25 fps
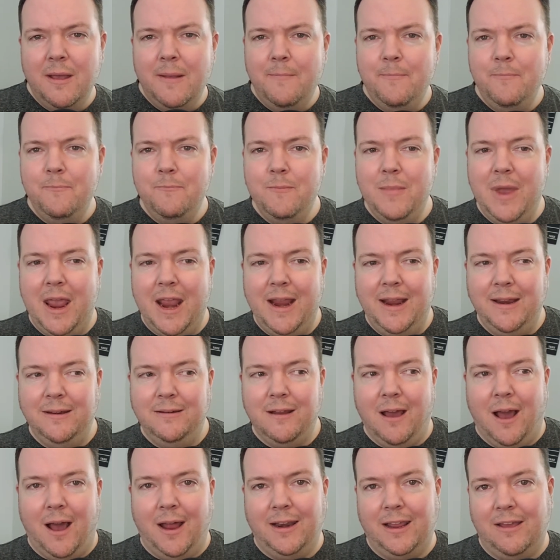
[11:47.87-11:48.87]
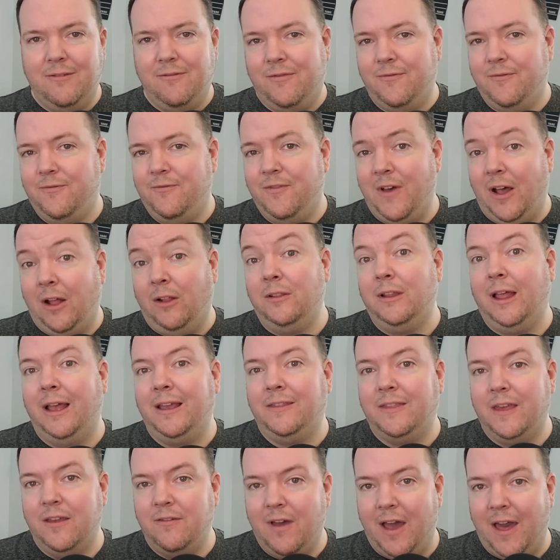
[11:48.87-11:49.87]
may not have felt like
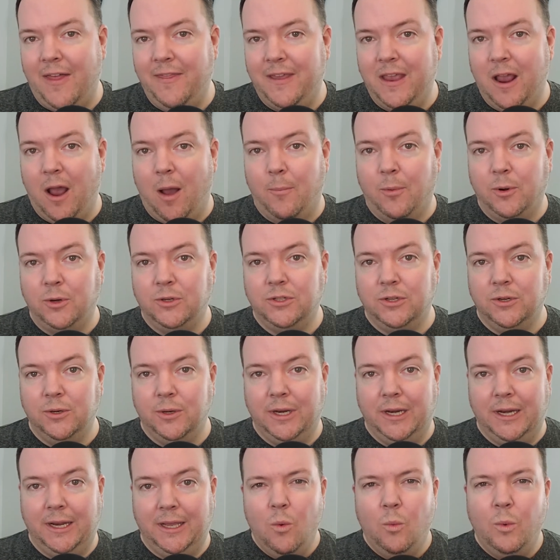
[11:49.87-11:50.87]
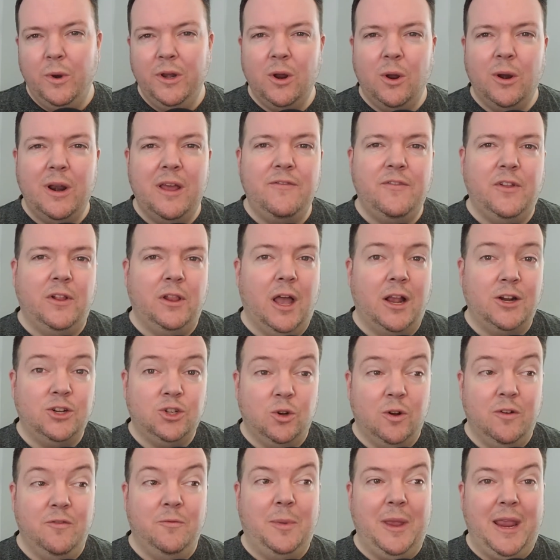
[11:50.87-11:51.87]
they've had the opportunity. We don't have the
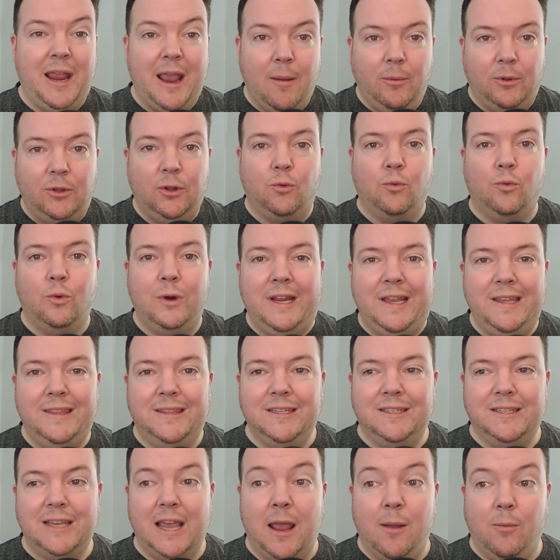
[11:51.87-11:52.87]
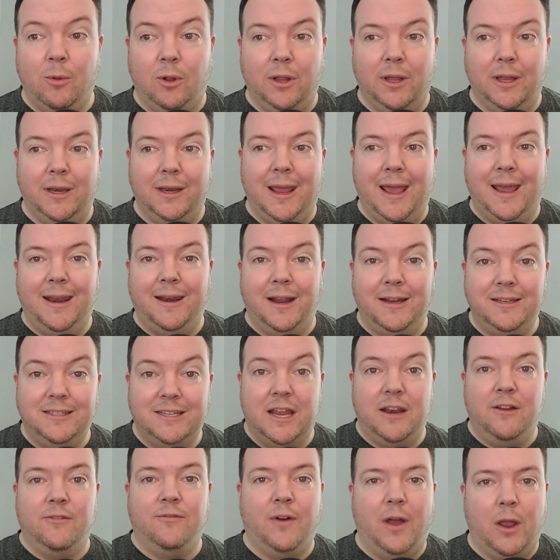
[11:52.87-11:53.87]
luxury of being able to read the table and
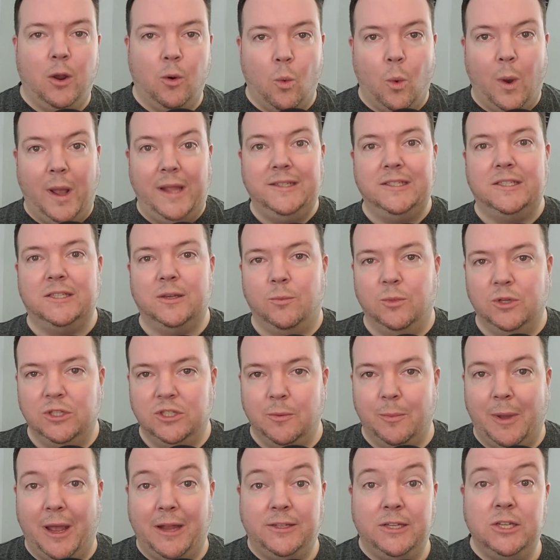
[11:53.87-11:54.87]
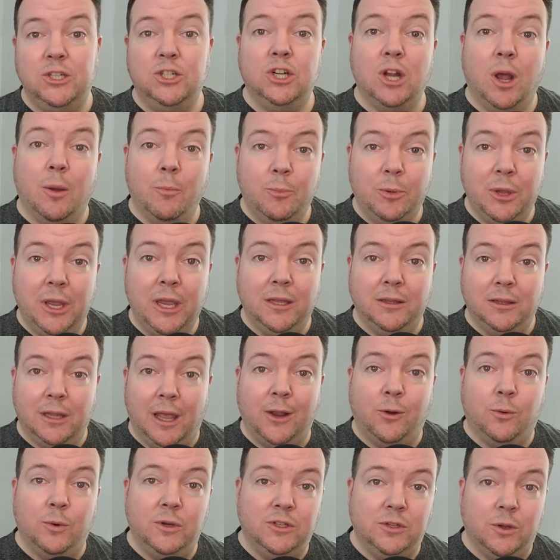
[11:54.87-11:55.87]
identifying when someone's about to jump in
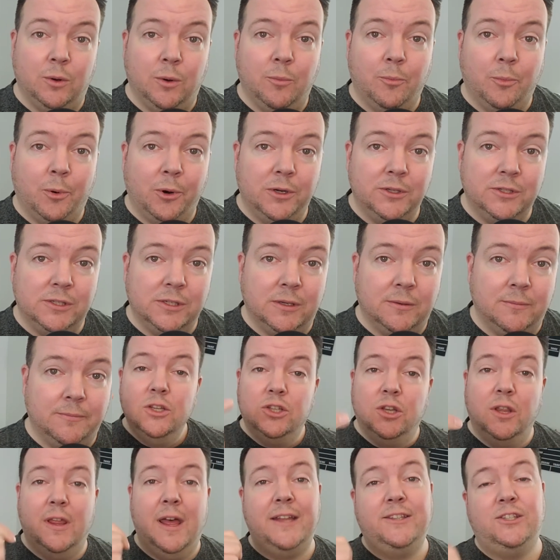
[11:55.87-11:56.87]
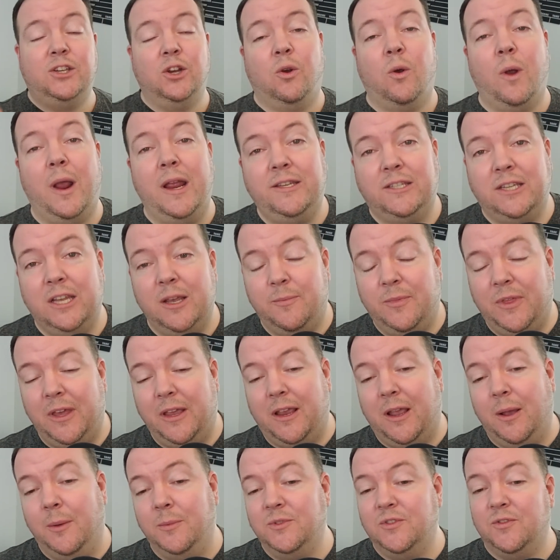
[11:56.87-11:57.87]
like we do in person. So that's a great tip that
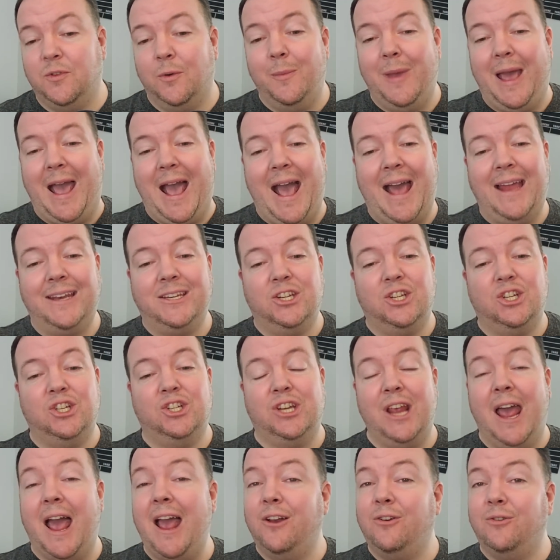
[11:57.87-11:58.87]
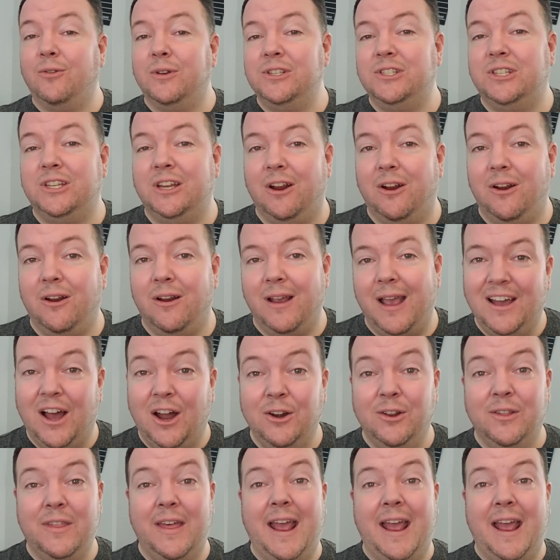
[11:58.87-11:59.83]
comes from @Shagrazir under the